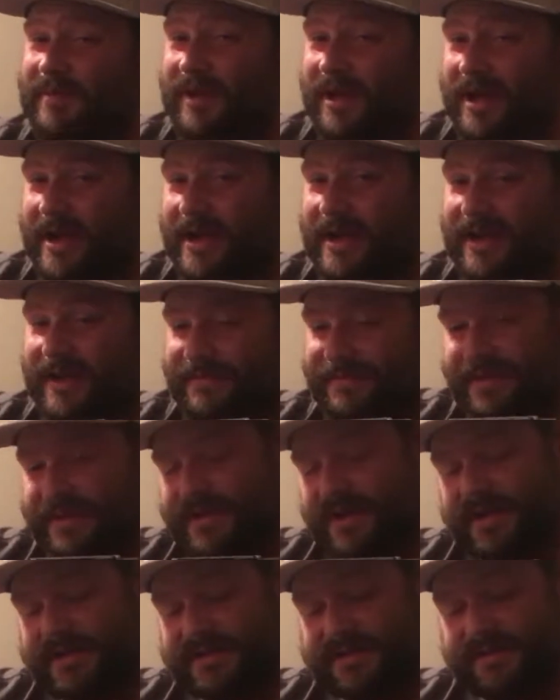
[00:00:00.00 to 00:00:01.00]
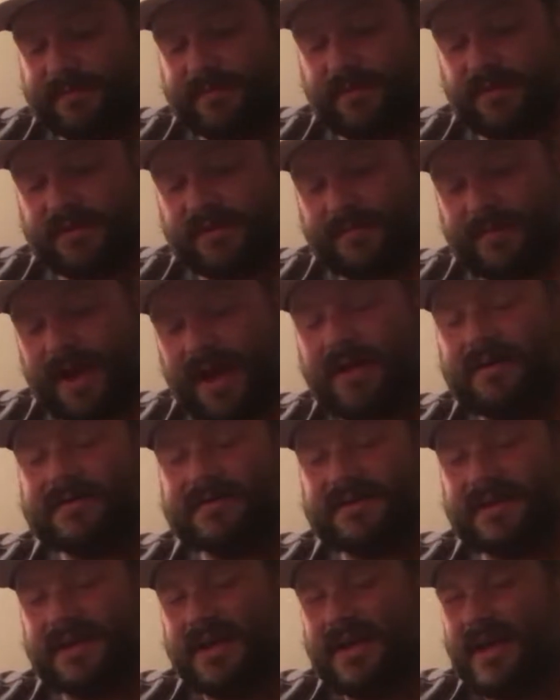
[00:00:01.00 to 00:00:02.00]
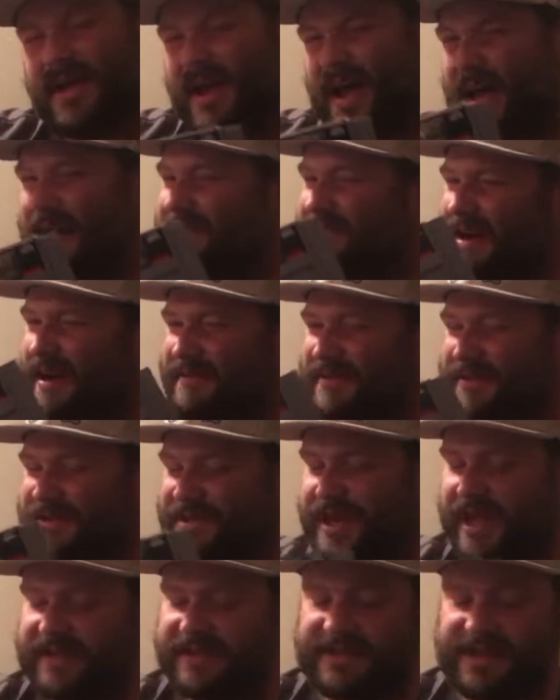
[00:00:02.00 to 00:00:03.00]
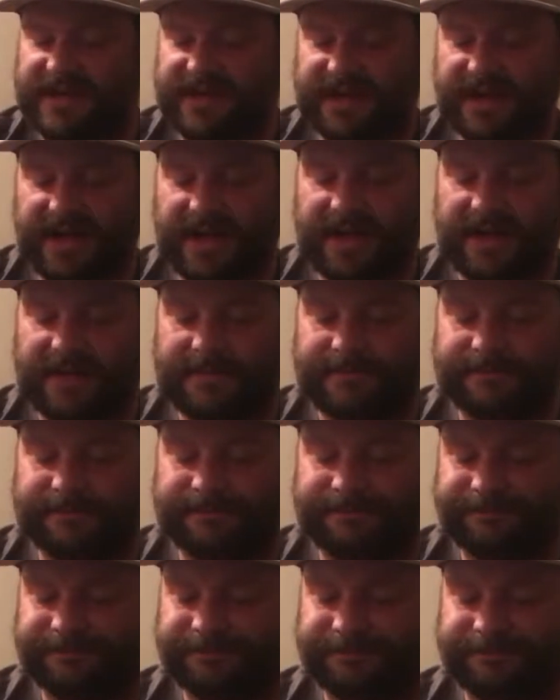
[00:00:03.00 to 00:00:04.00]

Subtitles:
play it if it does support the mouse. I've never checked it. And